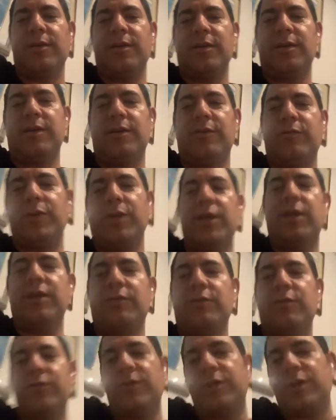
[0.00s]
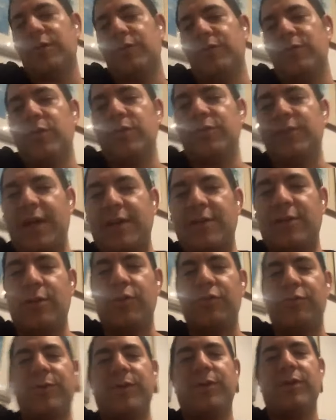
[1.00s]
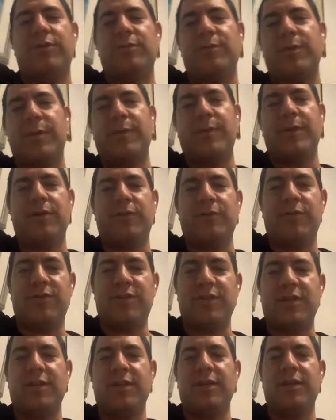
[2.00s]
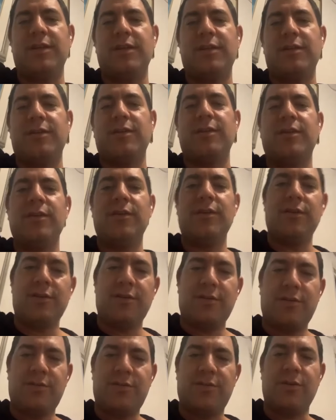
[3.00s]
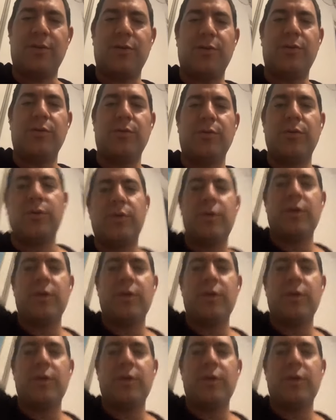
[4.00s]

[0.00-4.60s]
really interesting, and of course other hospitals may be interested in it. So